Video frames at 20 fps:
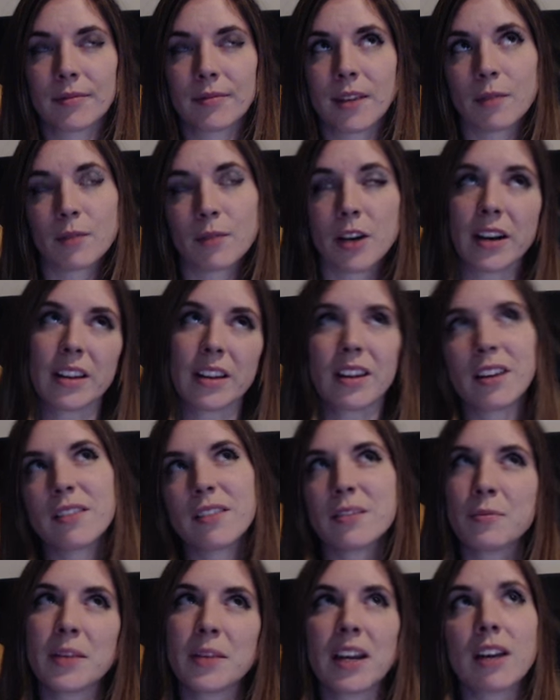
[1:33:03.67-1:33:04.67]
trying to think of
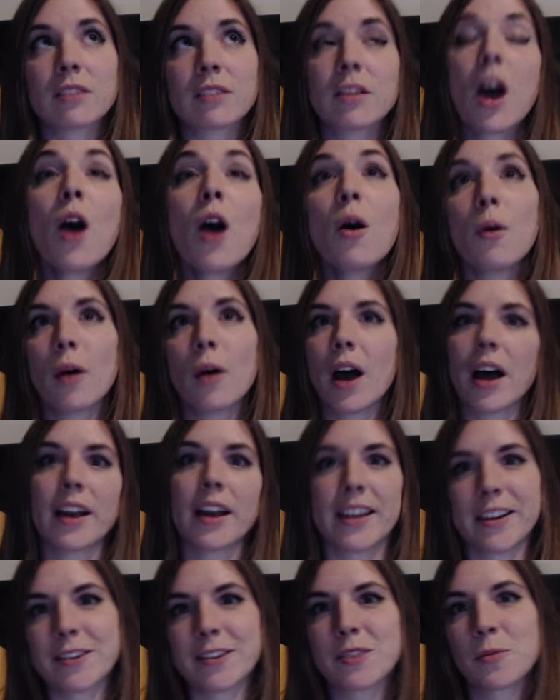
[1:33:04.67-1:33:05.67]
something else. Oh,
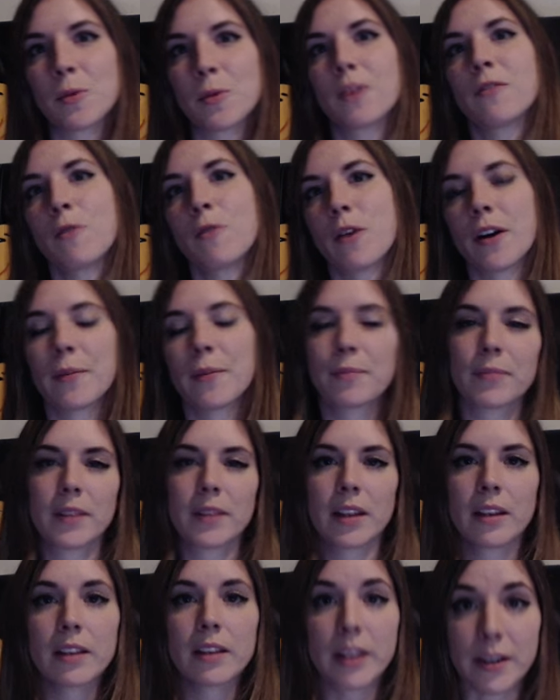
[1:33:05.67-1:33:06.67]
Gears of War 4.
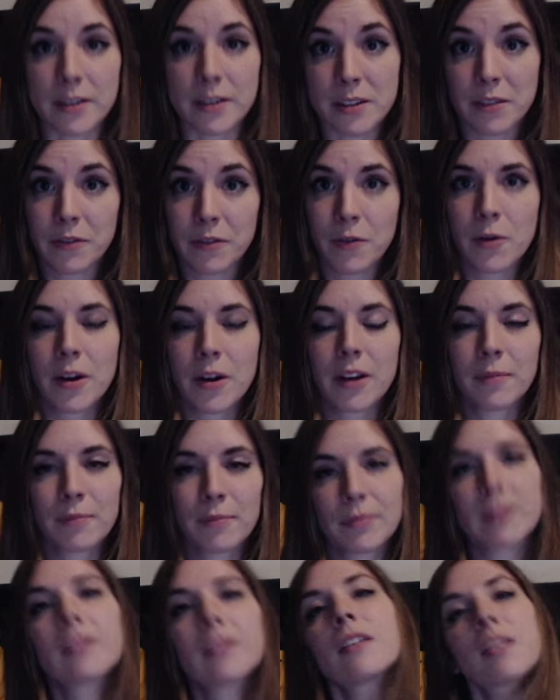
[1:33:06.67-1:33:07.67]
Gears of War.
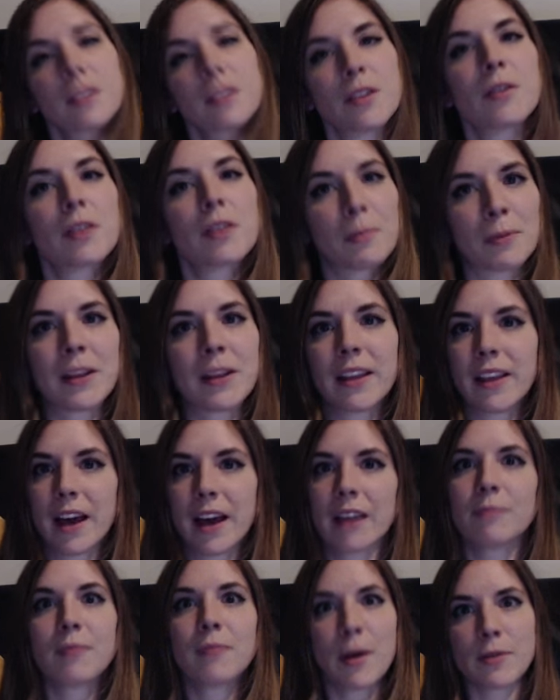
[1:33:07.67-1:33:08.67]
Totally play
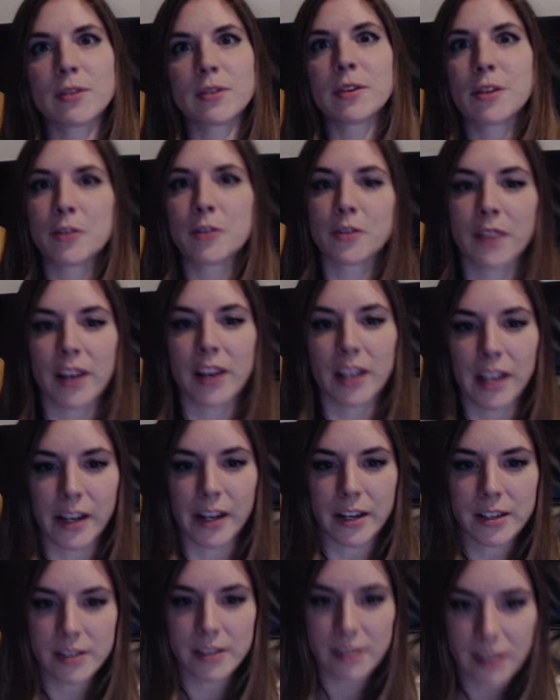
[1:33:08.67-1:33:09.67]
that. I was a huge fan of
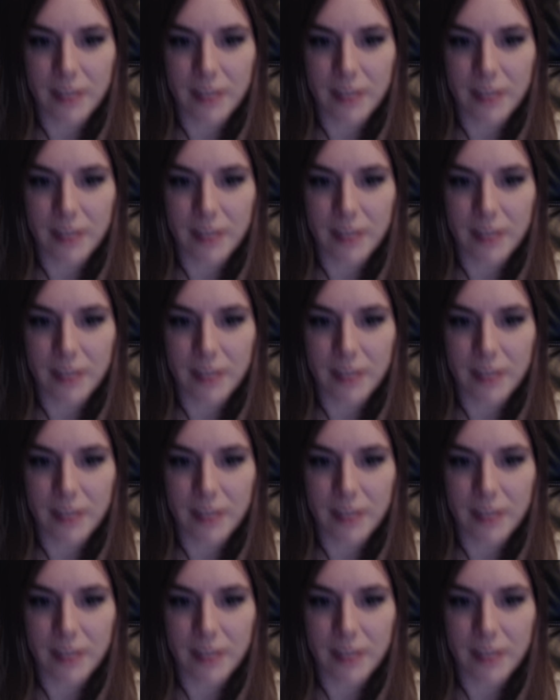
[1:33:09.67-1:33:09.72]
Gears.